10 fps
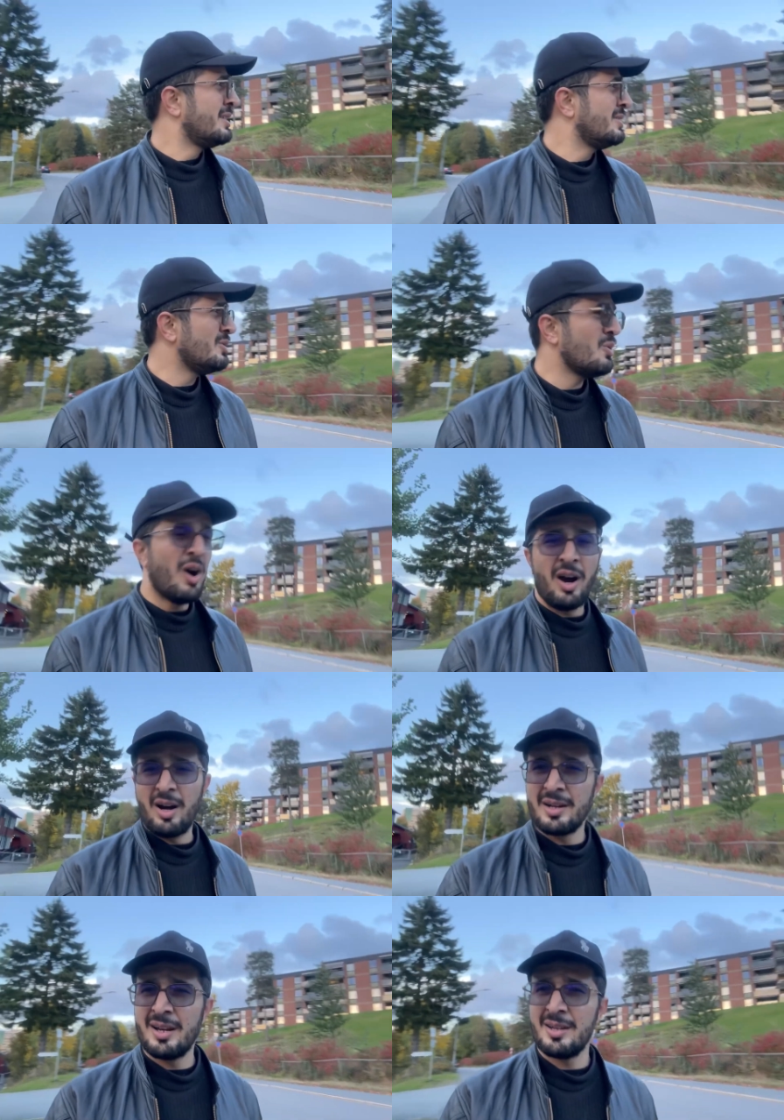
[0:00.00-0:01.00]
you
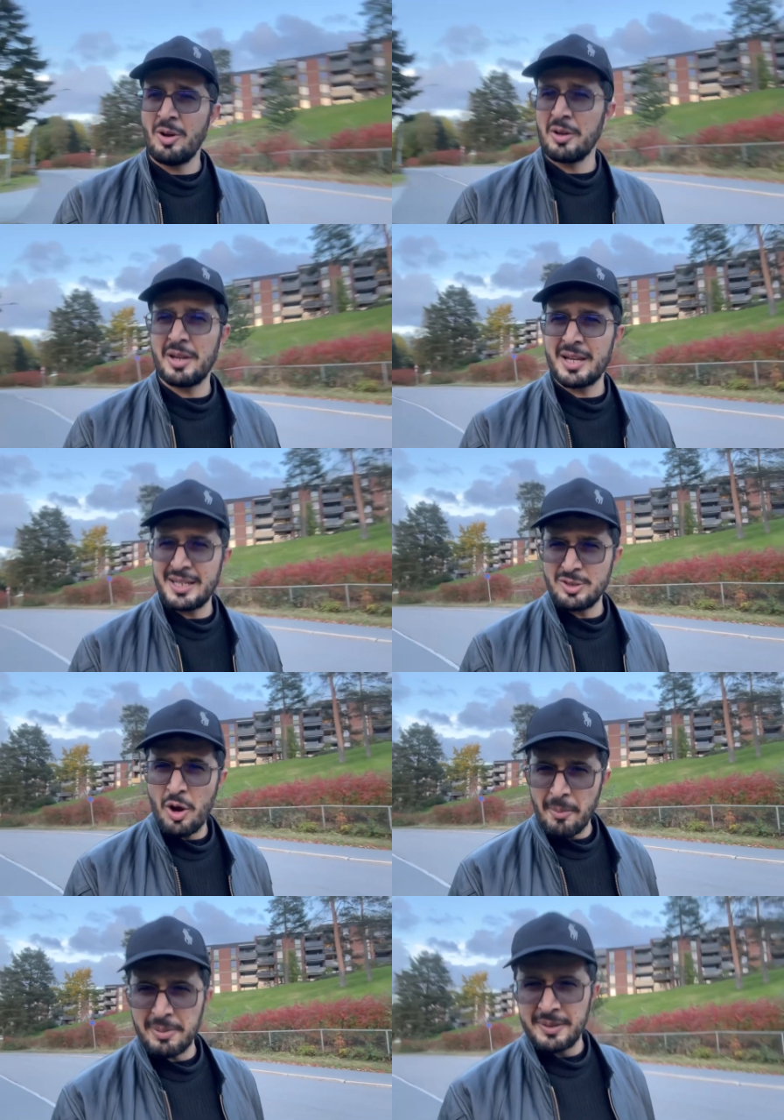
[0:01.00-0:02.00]
are not gonna get job